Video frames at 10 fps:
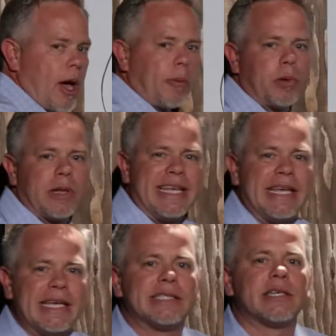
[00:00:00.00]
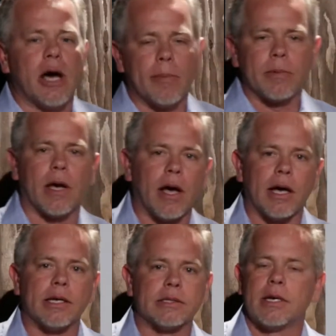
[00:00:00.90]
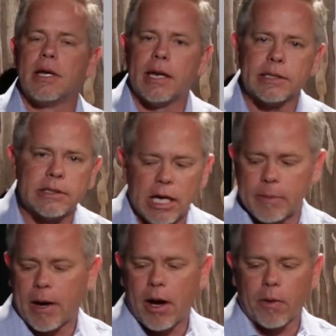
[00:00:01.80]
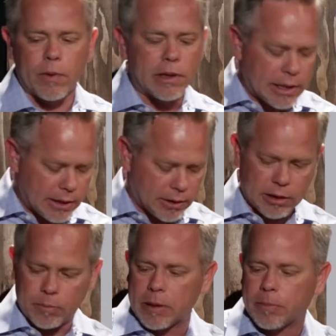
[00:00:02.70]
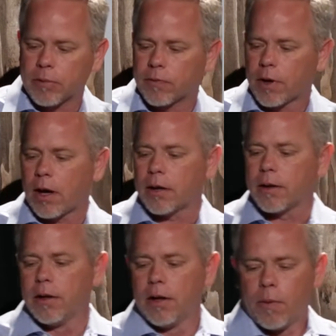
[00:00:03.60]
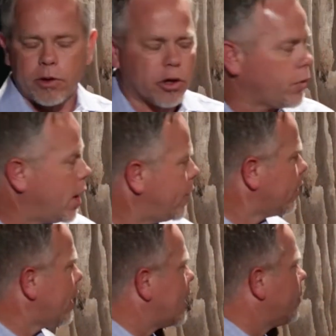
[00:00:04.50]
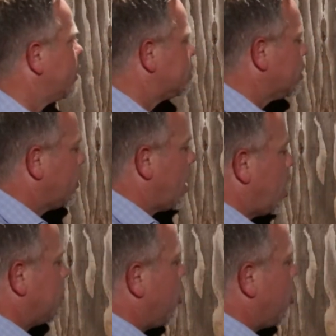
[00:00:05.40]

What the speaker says: about please come to us, and it's not about releasing the people of God. Which is why the language around